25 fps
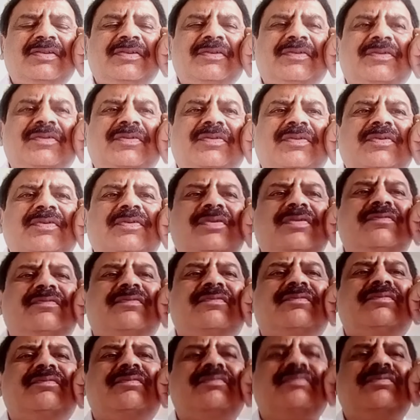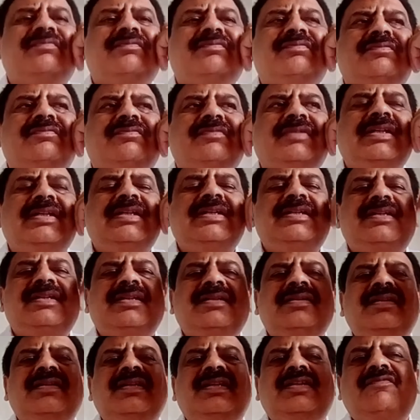So,
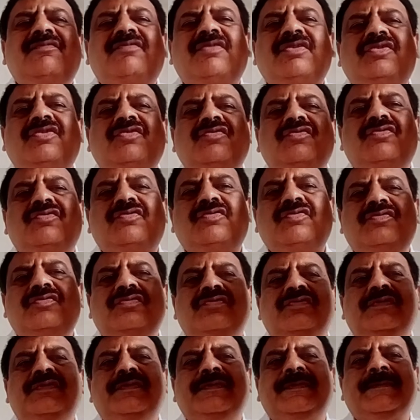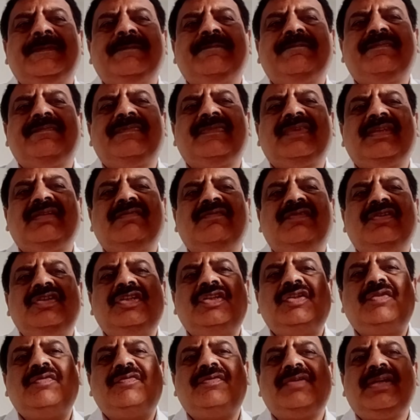internally what you do, what
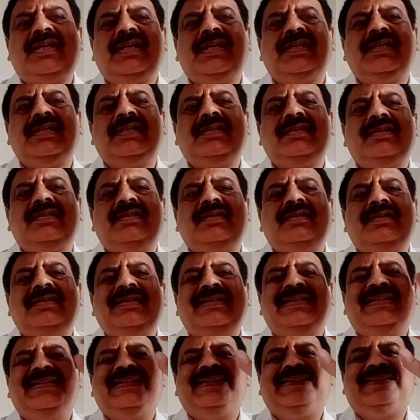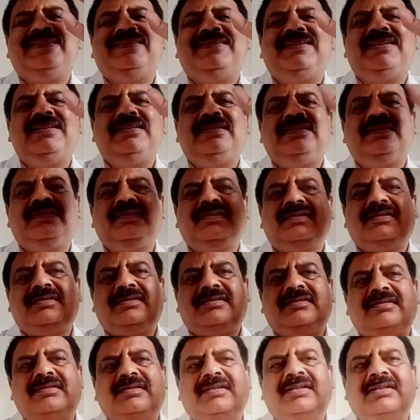you write,
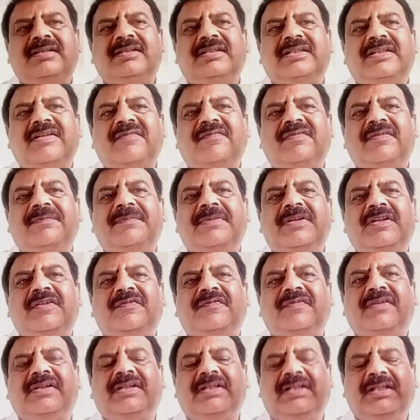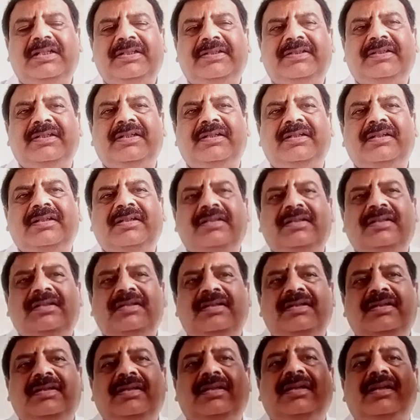results in the development of a culture.
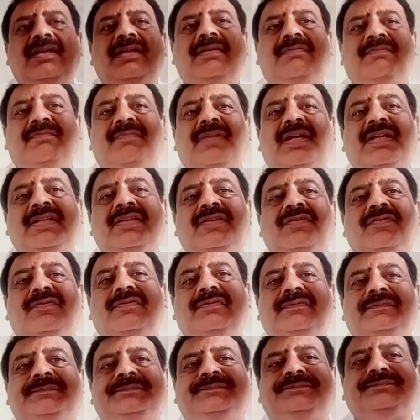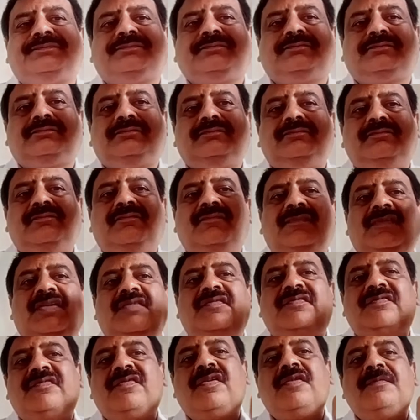And mind you,
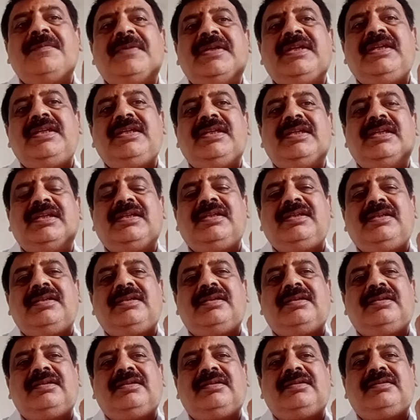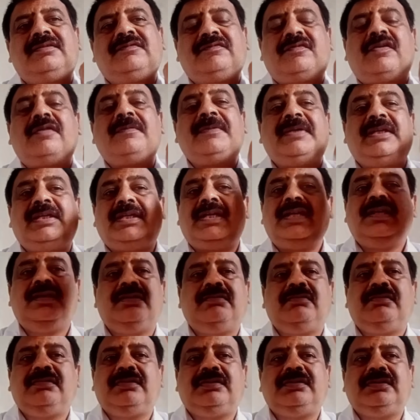for me, yeah,
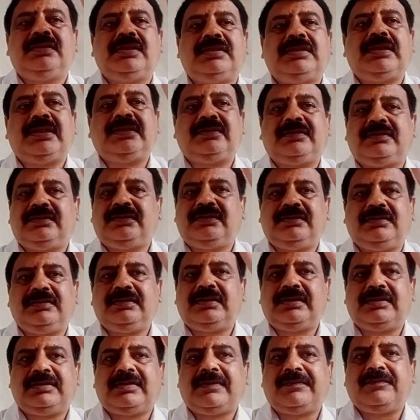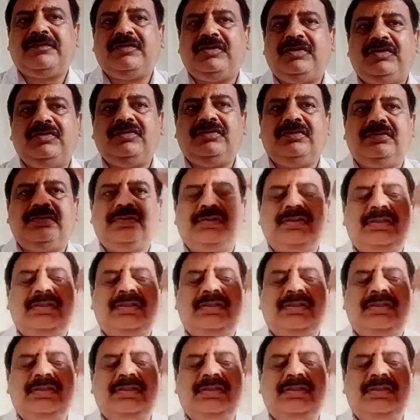that's up to you